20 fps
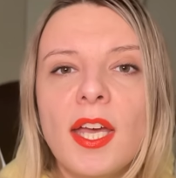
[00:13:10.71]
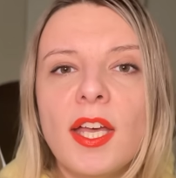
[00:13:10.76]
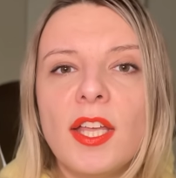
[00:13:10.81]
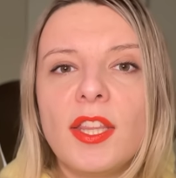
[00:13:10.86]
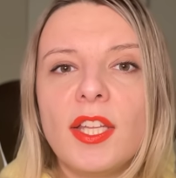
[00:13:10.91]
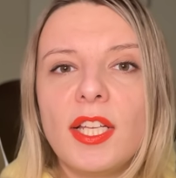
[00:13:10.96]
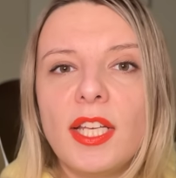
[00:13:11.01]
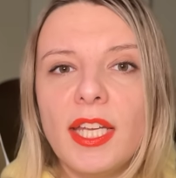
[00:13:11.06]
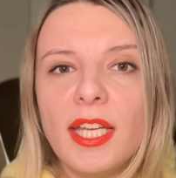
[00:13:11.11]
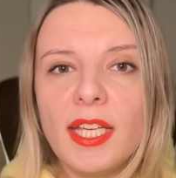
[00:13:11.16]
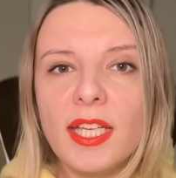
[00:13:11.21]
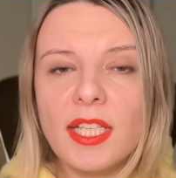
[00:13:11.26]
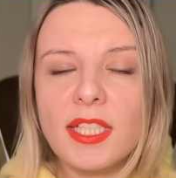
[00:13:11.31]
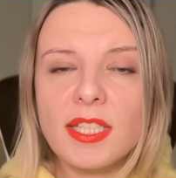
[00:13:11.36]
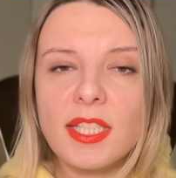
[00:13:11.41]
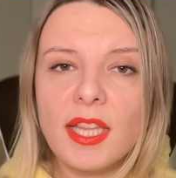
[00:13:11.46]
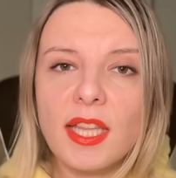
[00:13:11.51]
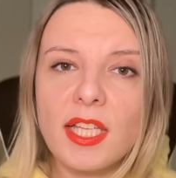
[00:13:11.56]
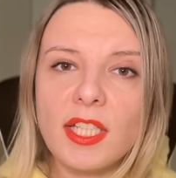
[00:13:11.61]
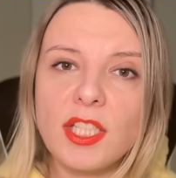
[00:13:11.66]
The link is
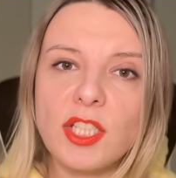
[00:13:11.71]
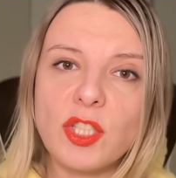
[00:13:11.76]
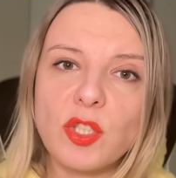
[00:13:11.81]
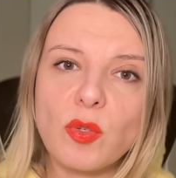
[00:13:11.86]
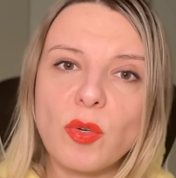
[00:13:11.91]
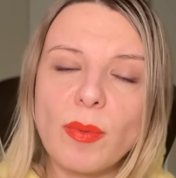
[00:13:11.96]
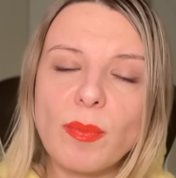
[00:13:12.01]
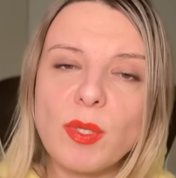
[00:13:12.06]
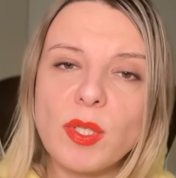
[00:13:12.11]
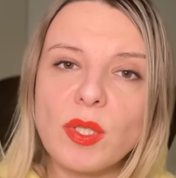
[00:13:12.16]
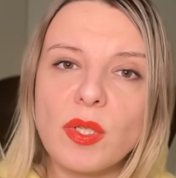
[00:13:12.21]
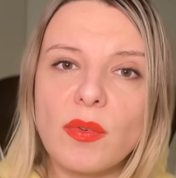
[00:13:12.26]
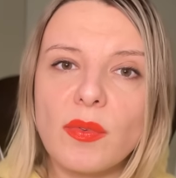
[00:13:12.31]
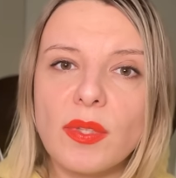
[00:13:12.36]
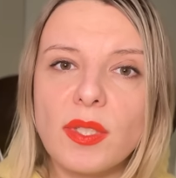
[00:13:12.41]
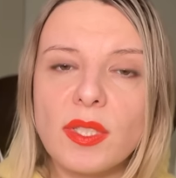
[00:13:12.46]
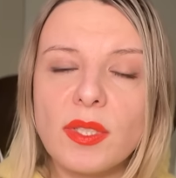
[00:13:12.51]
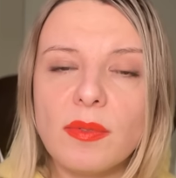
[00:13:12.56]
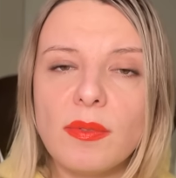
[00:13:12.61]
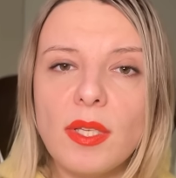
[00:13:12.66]
in the description of
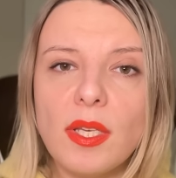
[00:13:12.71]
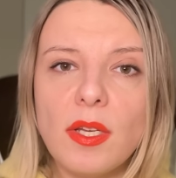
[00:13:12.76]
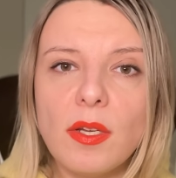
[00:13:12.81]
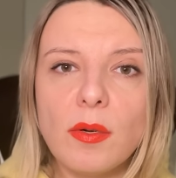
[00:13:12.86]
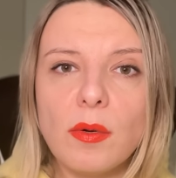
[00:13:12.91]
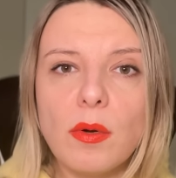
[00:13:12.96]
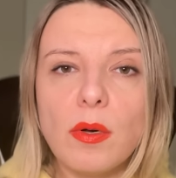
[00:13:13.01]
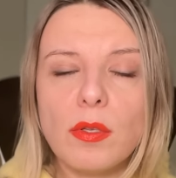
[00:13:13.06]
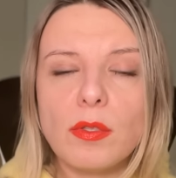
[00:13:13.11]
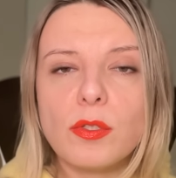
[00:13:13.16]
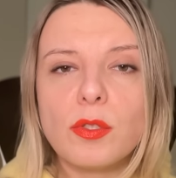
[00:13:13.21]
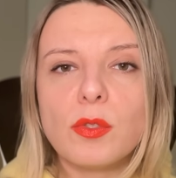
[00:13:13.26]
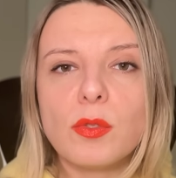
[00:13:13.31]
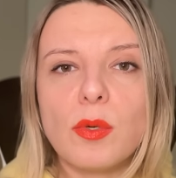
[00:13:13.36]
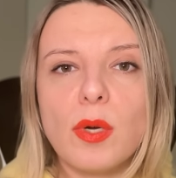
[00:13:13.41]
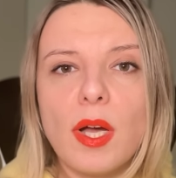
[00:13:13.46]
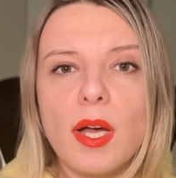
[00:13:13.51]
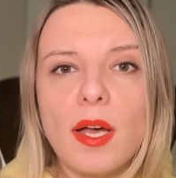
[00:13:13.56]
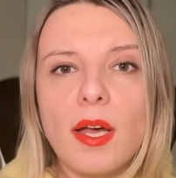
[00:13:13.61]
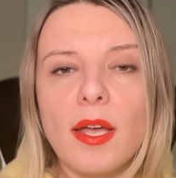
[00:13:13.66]
this video.
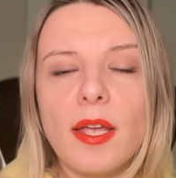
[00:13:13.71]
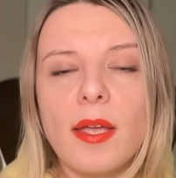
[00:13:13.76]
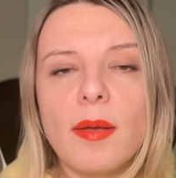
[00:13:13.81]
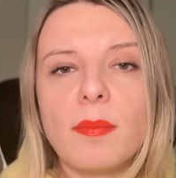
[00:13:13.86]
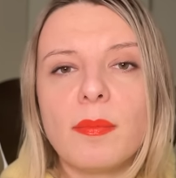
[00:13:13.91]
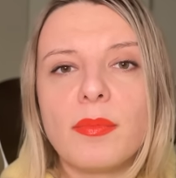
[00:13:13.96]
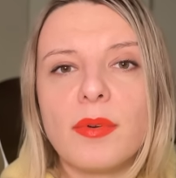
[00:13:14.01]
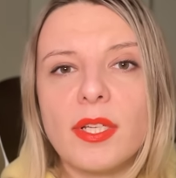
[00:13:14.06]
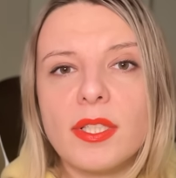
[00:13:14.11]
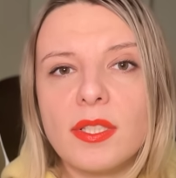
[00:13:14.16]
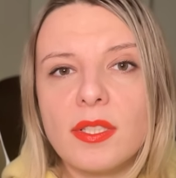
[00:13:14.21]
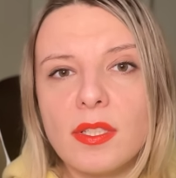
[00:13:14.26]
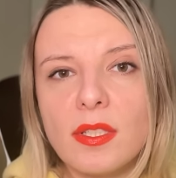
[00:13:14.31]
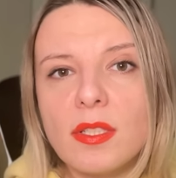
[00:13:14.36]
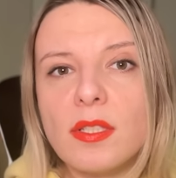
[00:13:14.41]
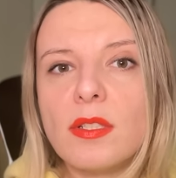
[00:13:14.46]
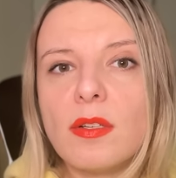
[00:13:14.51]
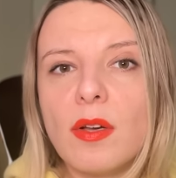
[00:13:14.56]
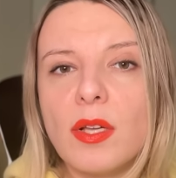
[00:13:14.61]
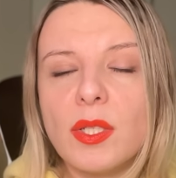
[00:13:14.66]
Also, I am
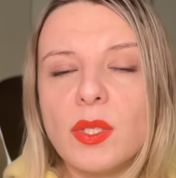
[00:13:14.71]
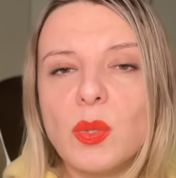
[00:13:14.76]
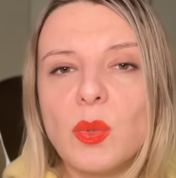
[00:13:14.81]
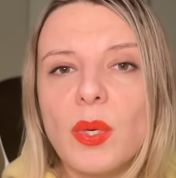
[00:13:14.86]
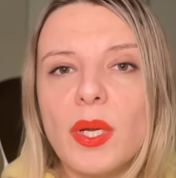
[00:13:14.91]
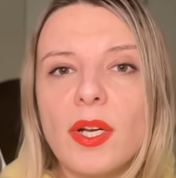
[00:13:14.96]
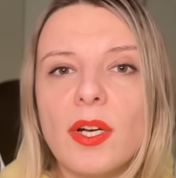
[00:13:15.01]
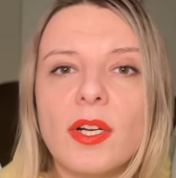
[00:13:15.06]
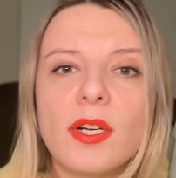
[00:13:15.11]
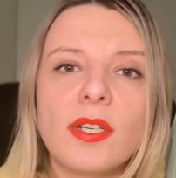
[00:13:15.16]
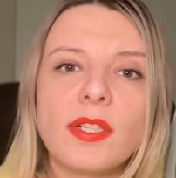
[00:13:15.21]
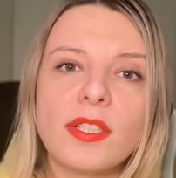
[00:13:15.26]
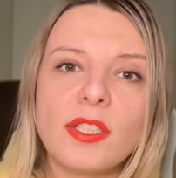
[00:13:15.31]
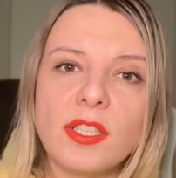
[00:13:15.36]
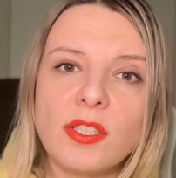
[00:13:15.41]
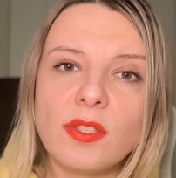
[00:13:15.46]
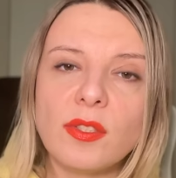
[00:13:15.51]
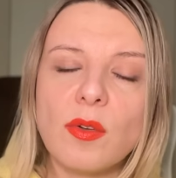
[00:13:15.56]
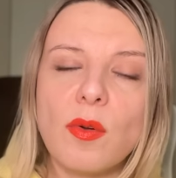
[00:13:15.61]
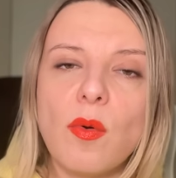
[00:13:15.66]
present on Twitter,
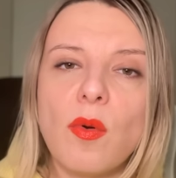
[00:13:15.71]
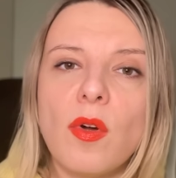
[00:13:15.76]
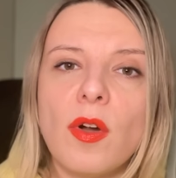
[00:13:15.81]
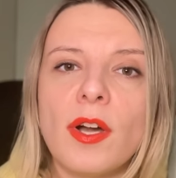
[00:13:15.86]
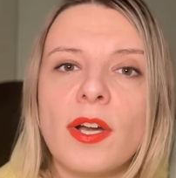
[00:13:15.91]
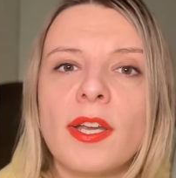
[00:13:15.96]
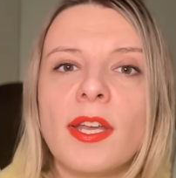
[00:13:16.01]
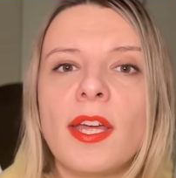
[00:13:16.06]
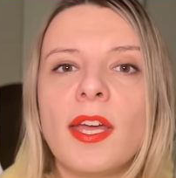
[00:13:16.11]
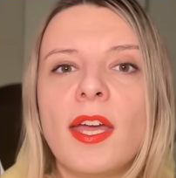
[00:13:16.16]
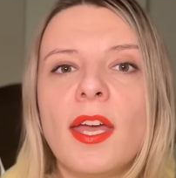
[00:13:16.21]
Discord,